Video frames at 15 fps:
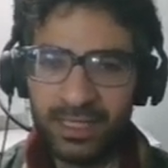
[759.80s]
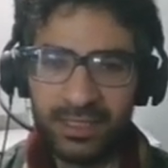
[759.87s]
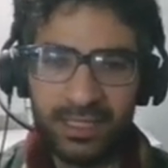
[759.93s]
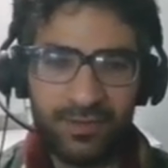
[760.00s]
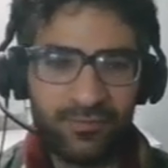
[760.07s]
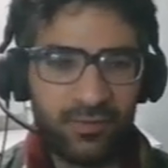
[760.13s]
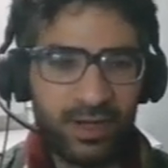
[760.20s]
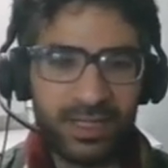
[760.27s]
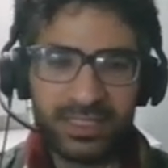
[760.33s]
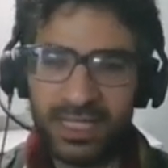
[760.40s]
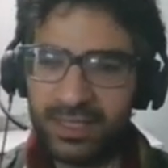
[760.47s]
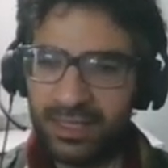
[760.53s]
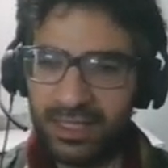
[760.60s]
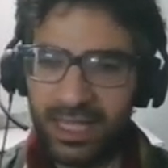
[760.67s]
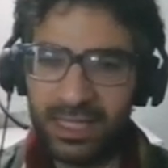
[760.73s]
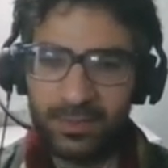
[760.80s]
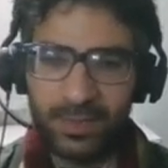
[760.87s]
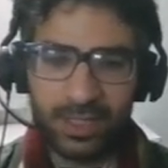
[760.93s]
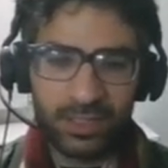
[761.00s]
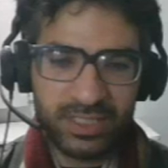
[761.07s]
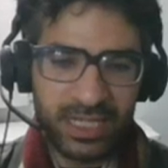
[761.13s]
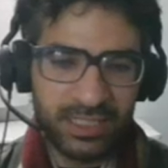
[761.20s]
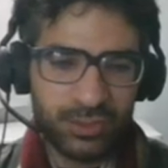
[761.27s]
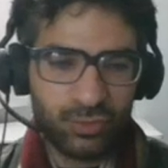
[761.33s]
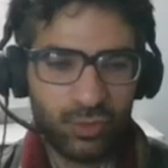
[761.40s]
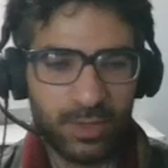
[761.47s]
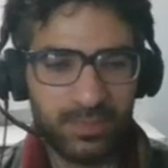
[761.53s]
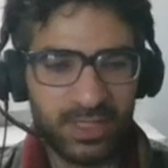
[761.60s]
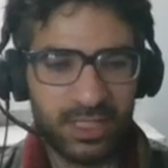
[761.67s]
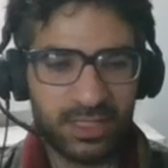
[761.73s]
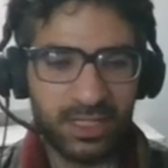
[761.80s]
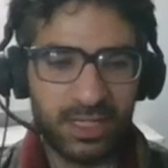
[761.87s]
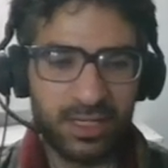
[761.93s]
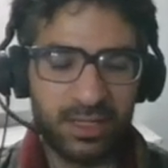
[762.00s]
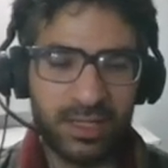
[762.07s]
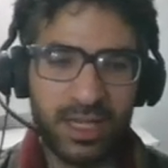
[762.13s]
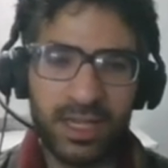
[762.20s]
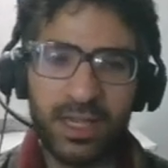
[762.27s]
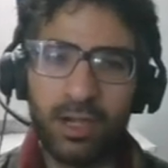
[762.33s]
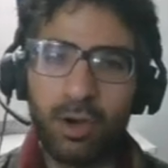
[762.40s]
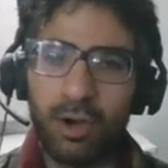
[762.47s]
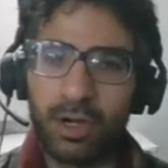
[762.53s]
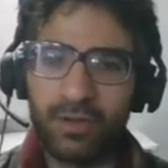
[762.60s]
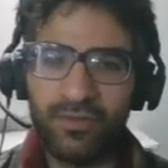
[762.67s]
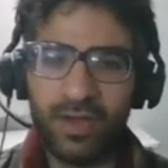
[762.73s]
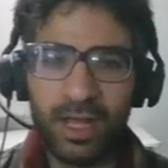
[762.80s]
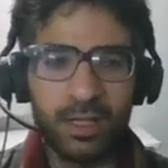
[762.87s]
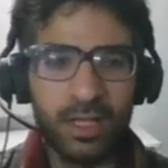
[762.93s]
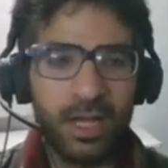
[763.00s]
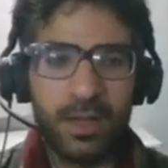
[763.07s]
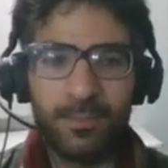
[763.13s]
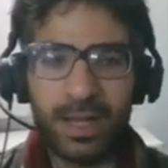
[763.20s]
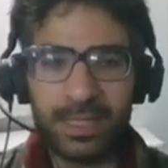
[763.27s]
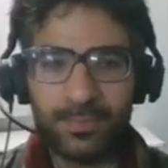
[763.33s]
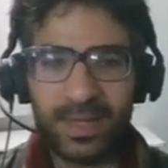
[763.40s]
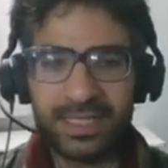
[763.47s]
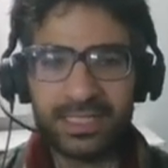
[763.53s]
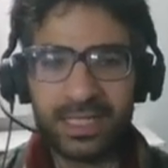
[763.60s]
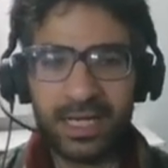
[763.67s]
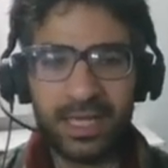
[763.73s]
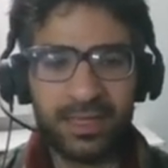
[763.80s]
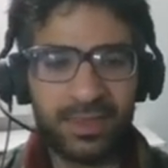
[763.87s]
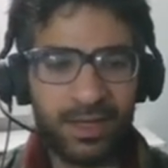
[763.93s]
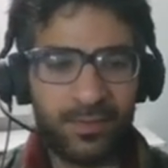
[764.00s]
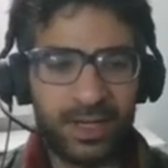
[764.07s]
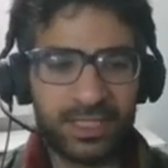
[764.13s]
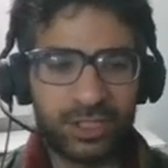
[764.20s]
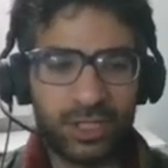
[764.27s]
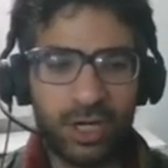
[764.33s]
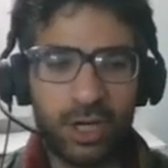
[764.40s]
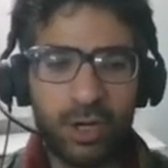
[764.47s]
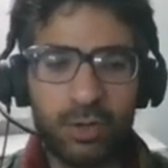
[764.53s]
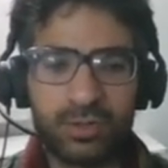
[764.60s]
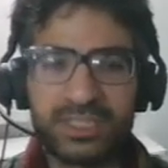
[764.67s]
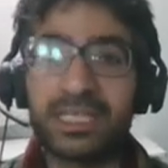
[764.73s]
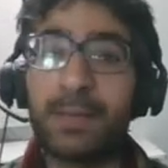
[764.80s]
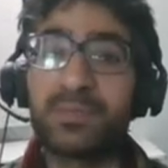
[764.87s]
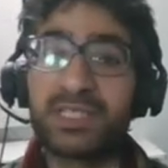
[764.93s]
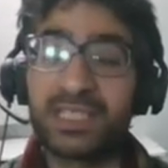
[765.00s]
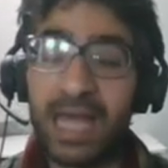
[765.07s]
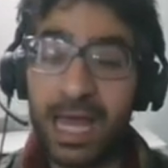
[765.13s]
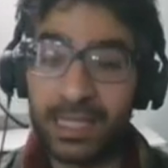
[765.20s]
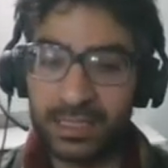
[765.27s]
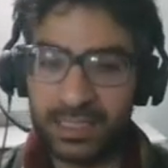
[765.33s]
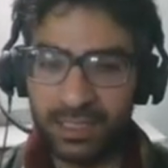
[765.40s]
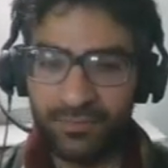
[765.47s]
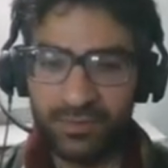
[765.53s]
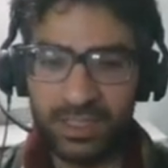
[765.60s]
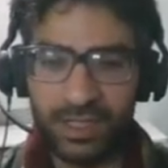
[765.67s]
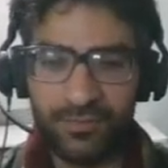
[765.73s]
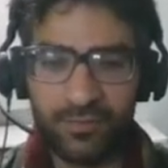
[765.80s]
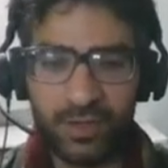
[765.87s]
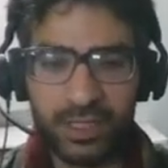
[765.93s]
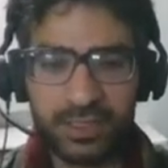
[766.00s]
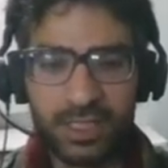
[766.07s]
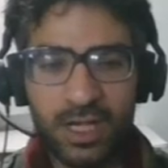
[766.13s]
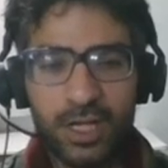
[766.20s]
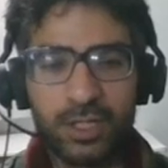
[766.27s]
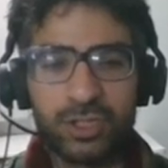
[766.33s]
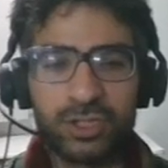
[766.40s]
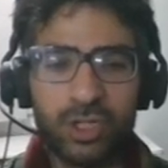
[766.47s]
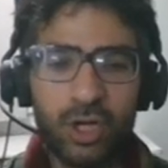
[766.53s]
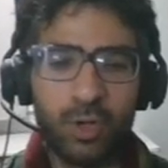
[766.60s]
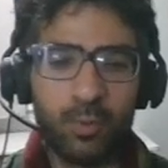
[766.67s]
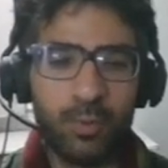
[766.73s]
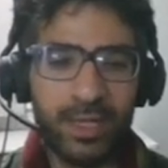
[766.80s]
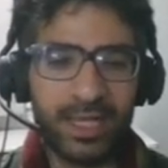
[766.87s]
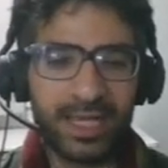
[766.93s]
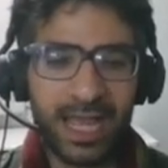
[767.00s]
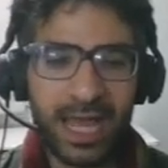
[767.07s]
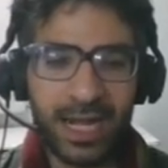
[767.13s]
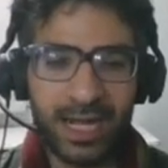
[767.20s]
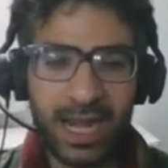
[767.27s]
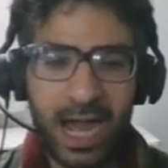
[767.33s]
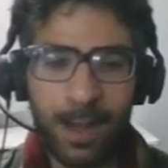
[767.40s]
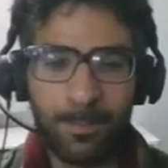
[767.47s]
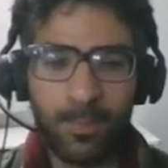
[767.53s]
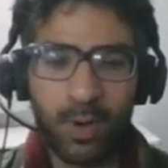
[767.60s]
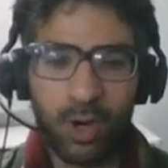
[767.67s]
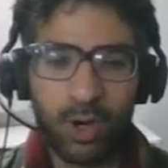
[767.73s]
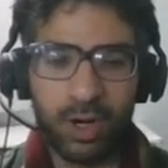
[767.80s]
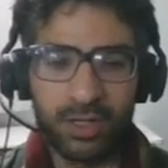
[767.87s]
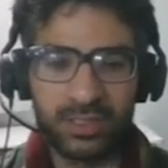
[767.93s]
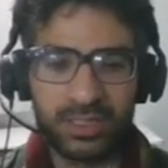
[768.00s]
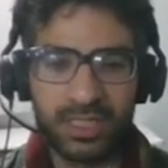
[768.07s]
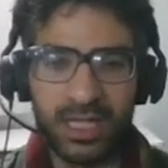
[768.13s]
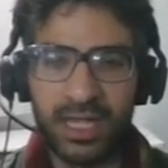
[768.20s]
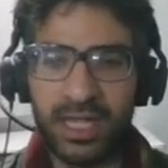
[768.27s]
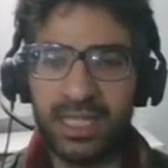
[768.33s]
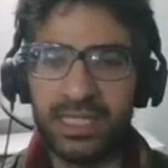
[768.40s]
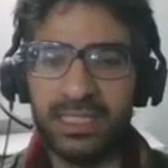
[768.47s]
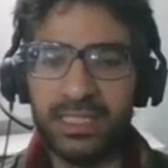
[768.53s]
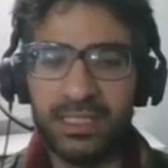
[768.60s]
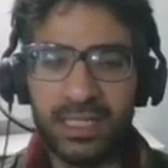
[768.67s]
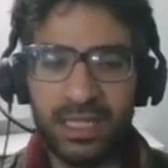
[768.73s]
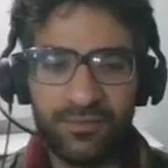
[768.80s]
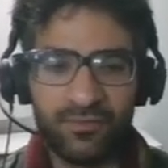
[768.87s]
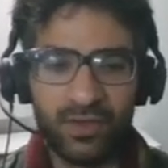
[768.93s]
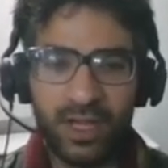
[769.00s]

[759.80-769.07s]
difference at the end because I trimmed it in the org file. But basically, there is no substantive difference. So we can abort edif